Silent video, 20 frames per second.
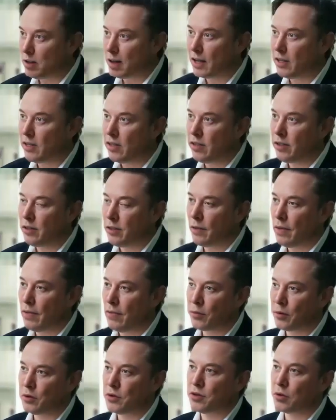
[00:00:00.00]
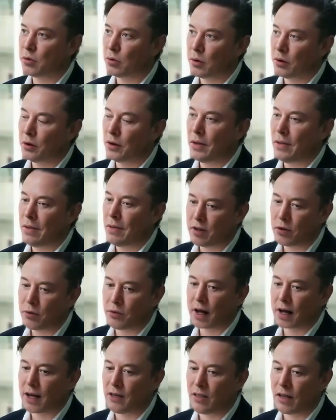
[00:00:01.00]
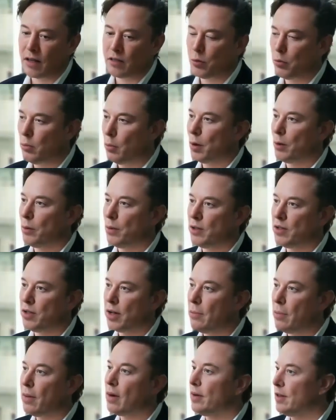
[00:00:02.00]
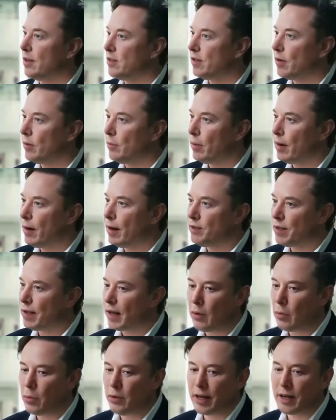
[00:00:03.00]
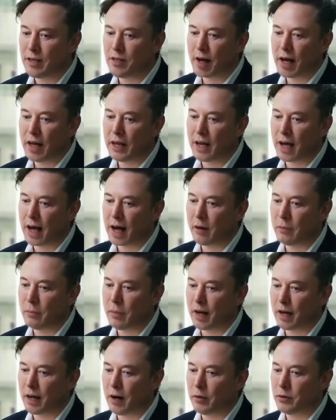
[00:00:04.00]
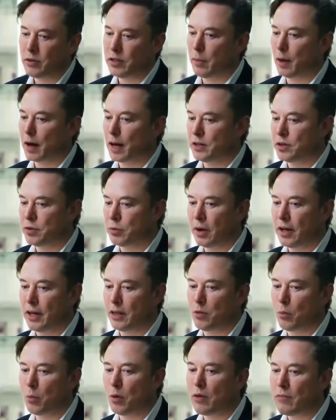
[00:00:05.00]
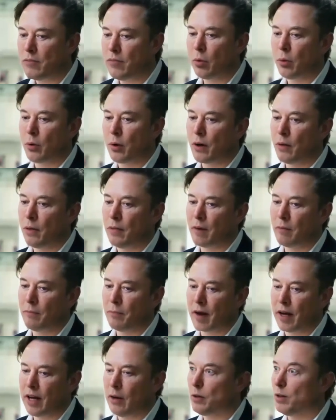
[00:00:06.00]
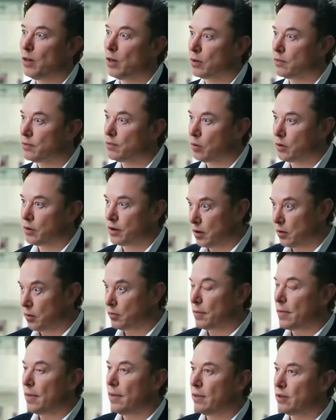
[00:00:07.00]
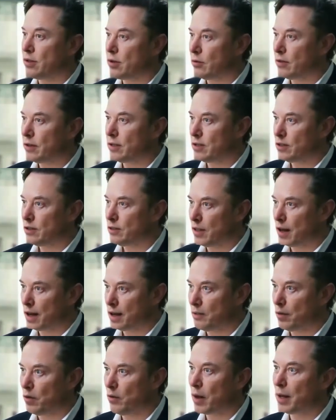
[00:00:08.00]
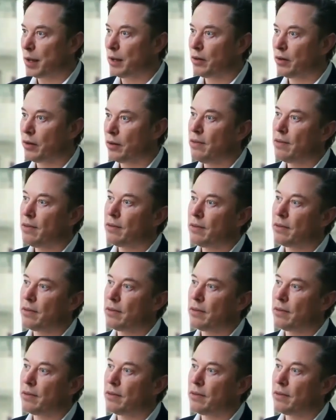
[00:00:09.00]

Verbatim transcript: Yes, for sure. You guys need to really jump on this new project with Ajayi Adebayo to make twenty twenty-four a better year for you. Do this and thank me later.